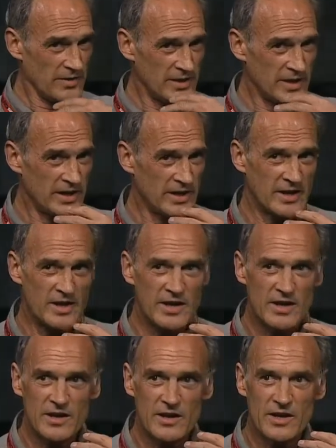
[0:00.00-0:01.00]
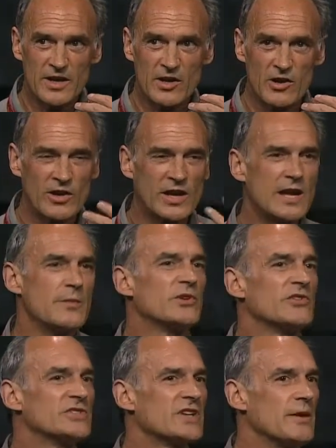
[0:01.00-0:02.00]
the early
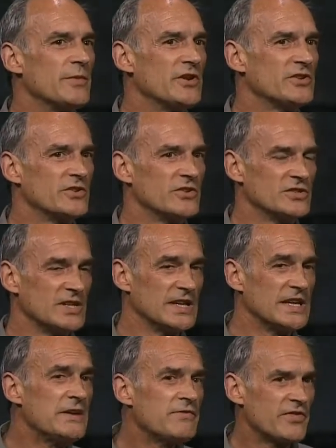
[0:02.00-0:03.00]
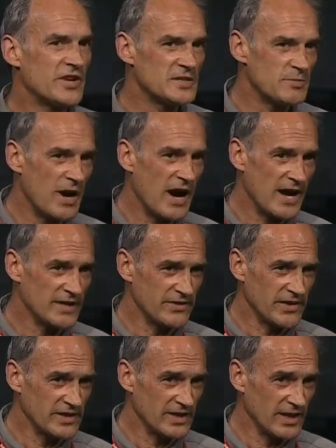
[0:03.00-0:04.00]
immigrants came here to leave things behind that
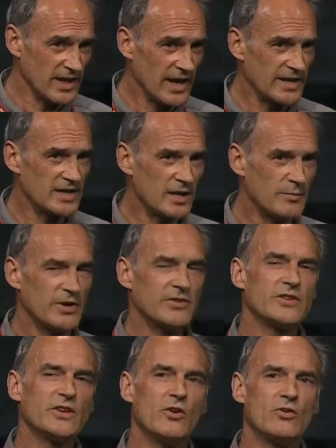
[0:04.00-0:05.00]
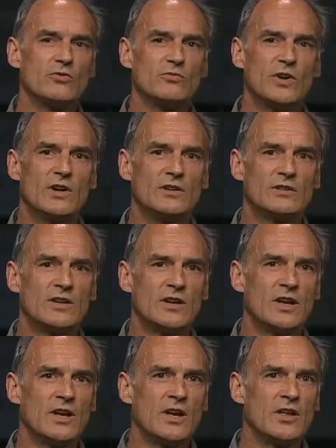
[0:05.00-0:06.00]
they didn't like about the old world.
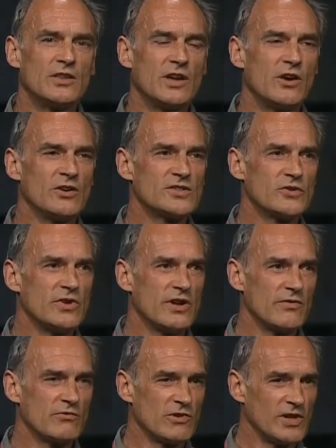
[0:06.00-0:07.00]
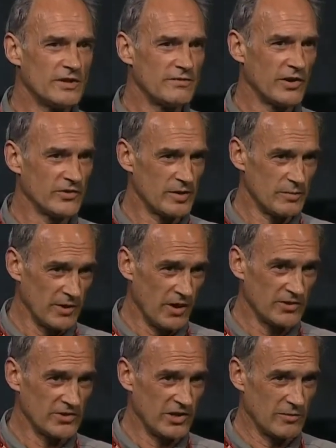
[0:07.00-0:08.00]
They also never really felt they
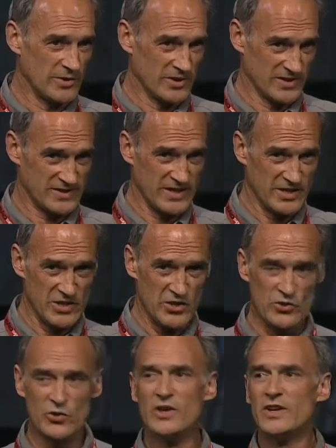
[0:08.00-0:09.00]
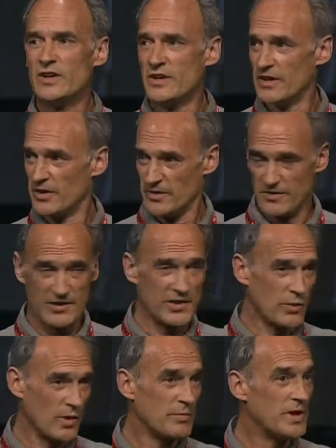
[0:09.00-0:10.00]
belonged here because they knew that
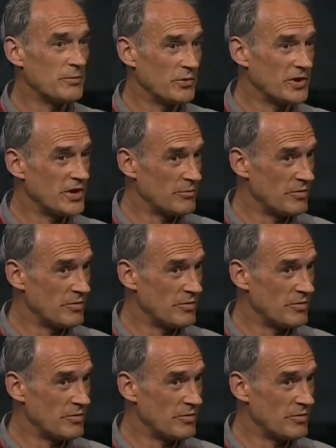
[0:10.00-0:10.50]
there were people here